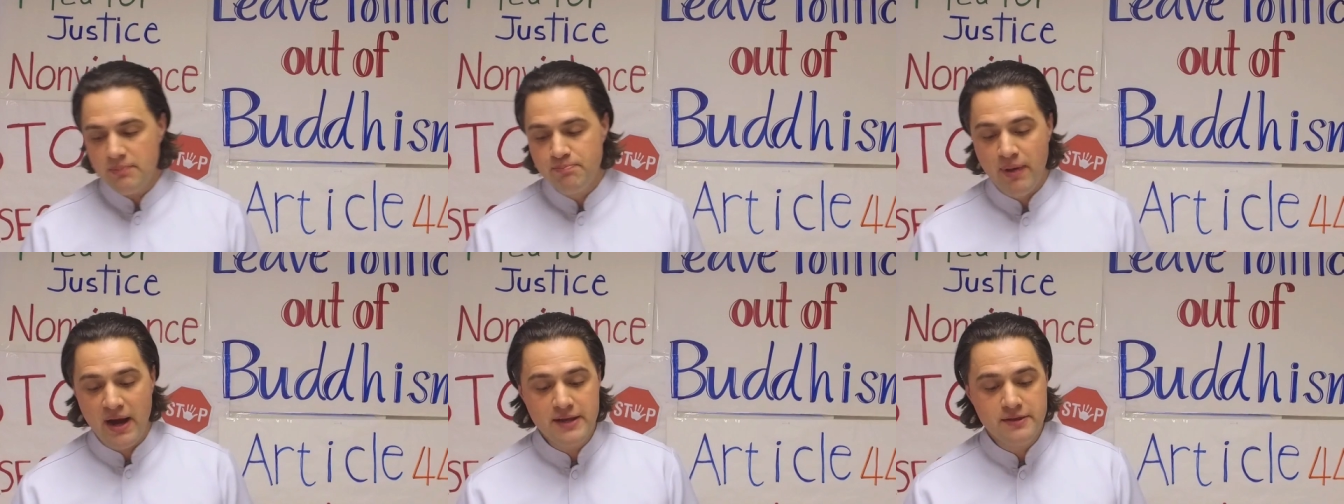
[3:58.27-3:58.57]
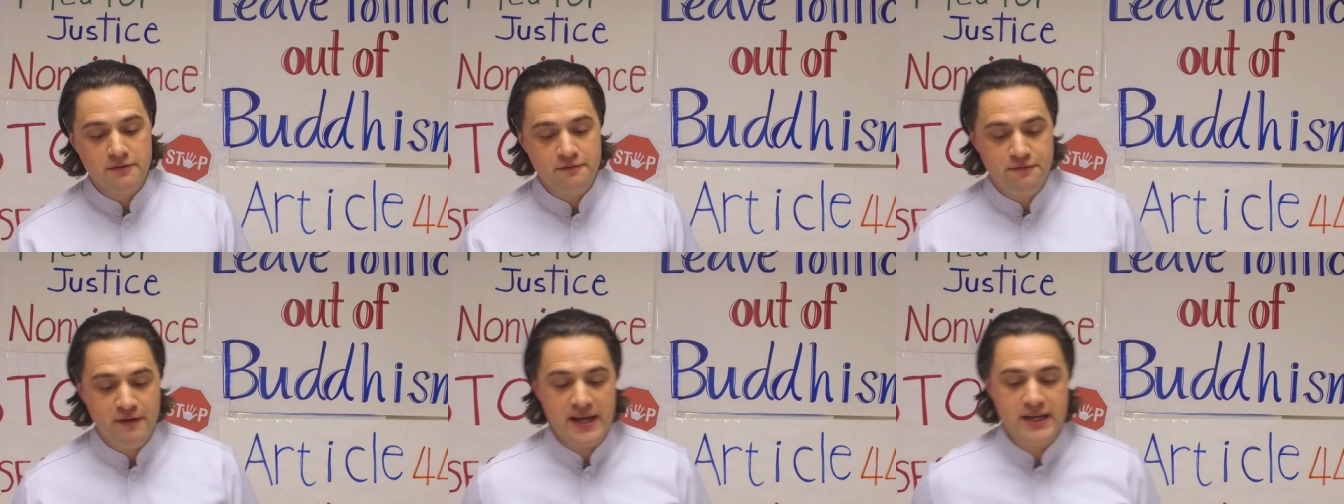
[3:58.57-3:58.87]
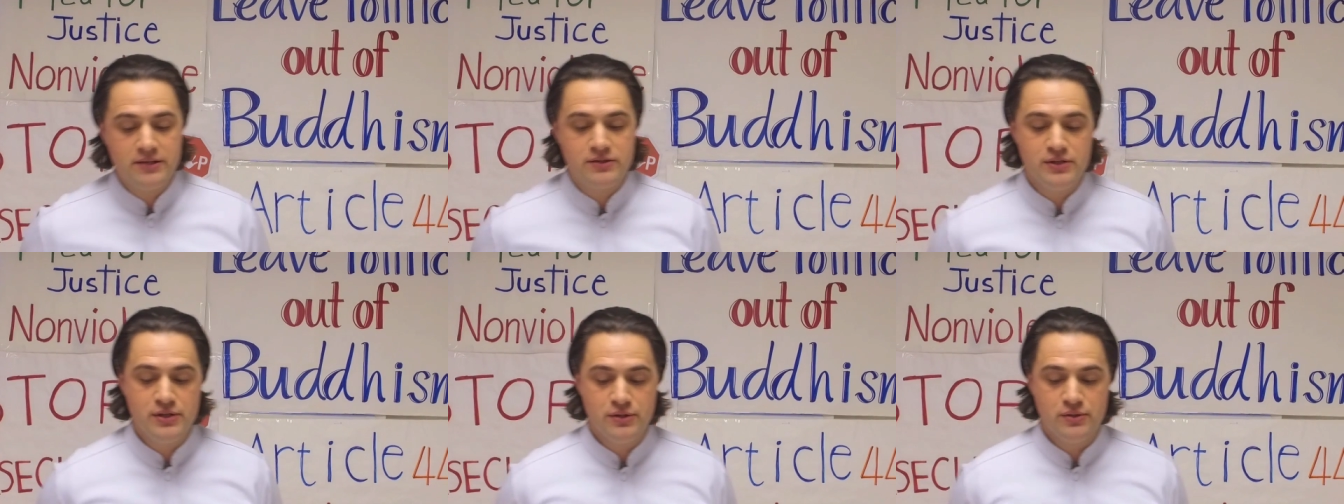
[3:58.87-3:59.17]
by the
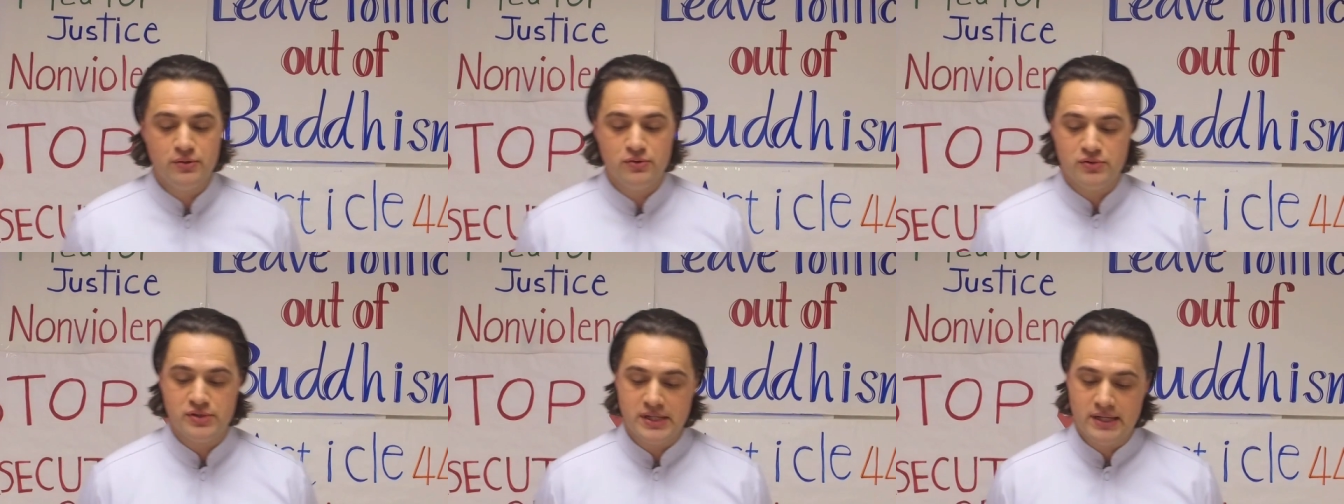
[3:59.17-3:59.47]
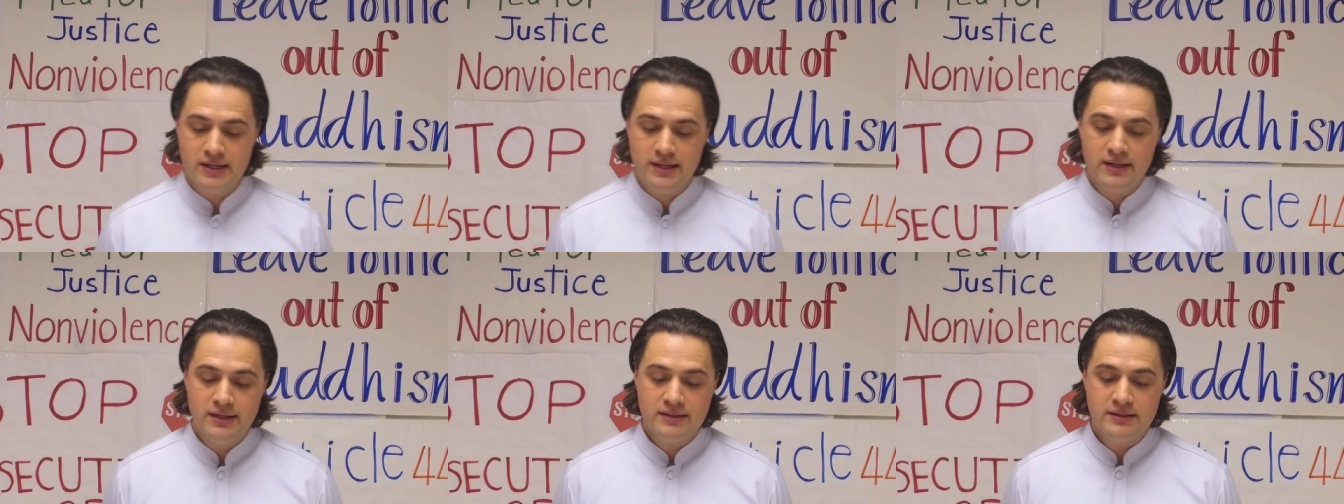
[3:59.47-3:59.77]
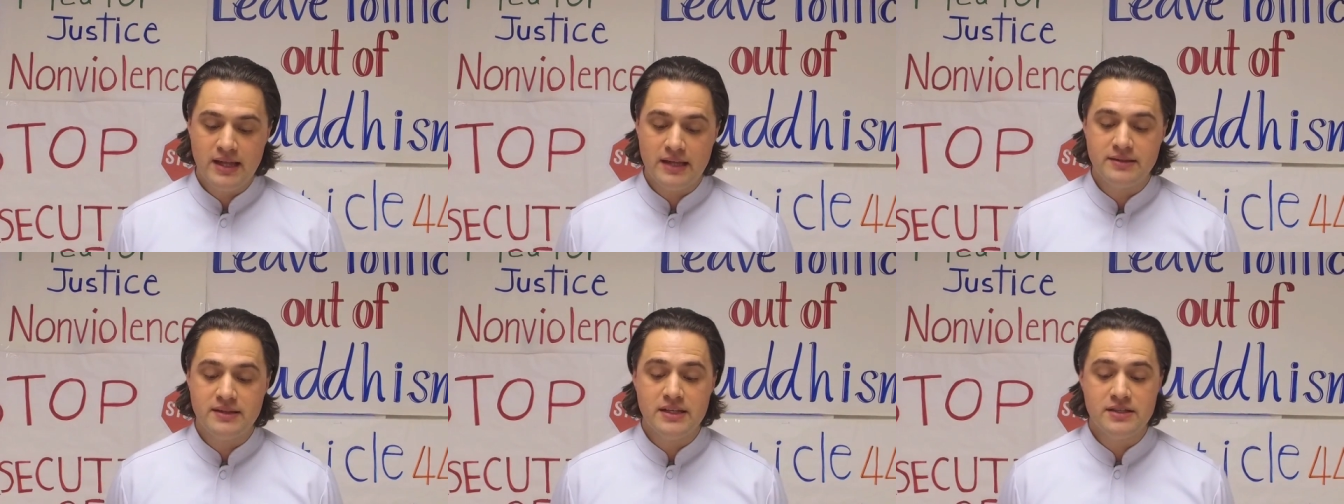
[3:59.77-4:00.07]
fake news
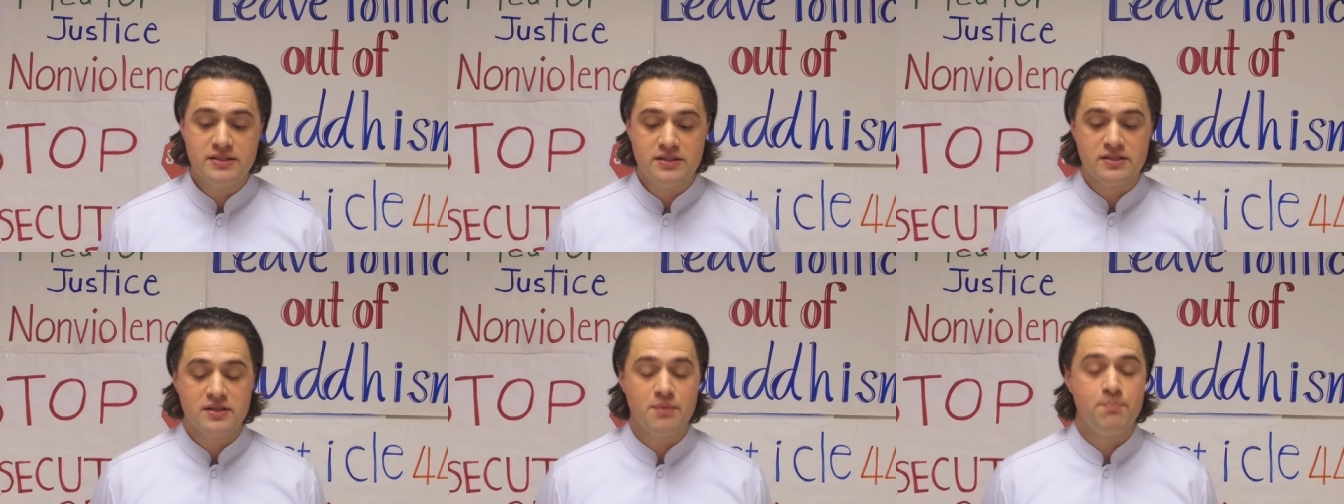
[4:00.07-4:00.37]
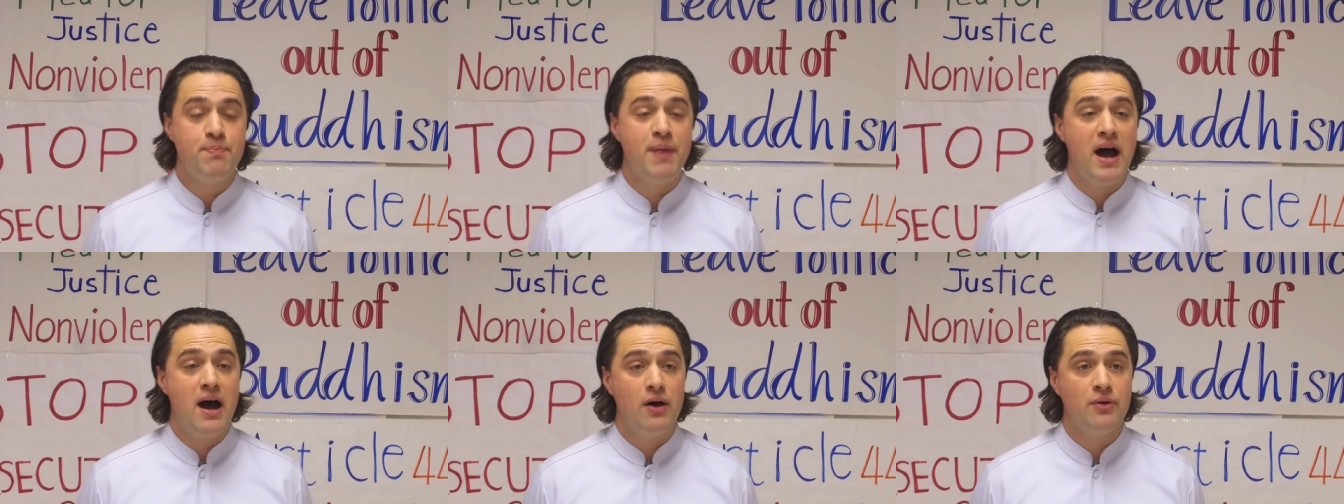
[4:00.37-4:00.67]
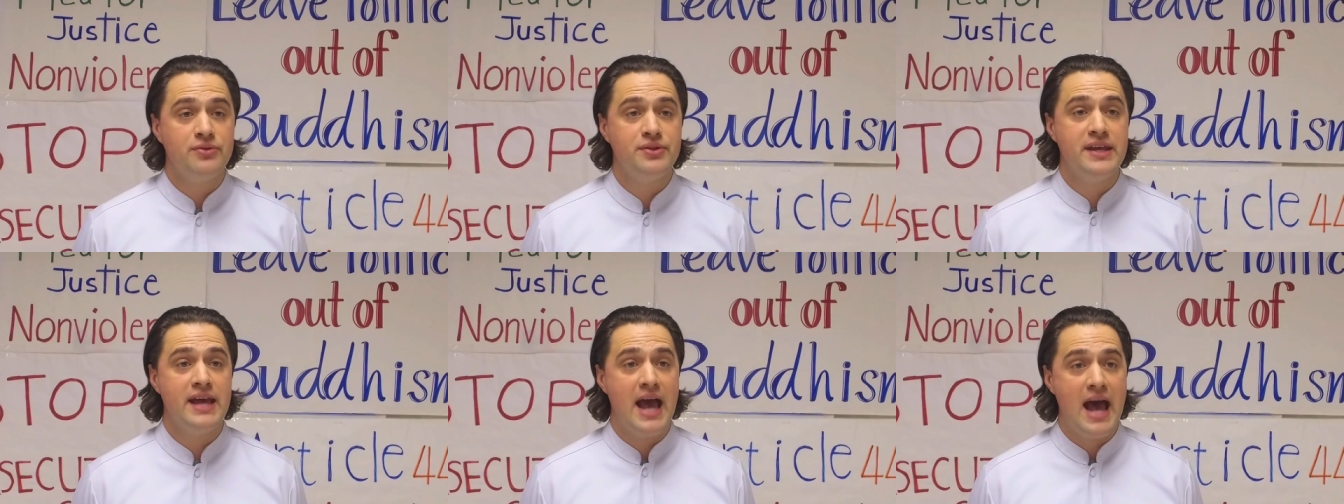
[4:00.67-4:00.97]
that this is
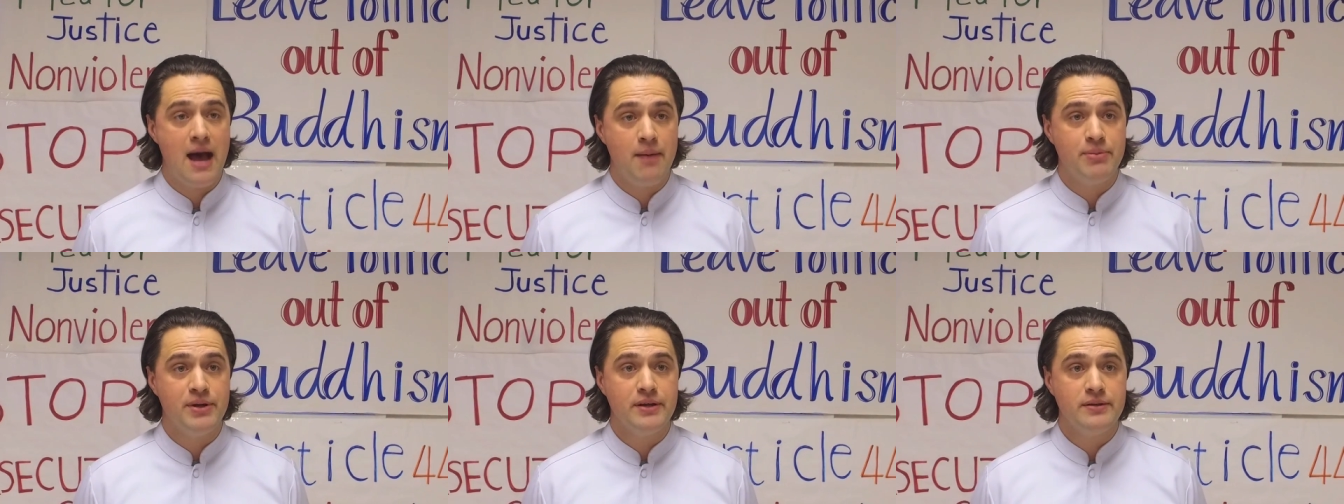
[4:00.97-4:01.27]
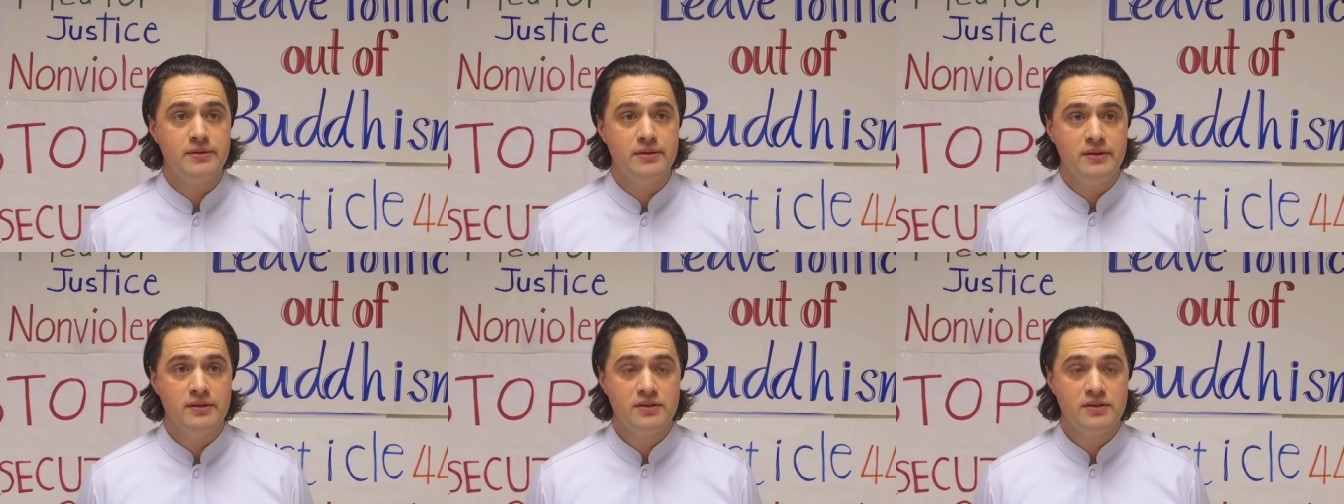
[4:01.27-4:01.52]
about the abbot,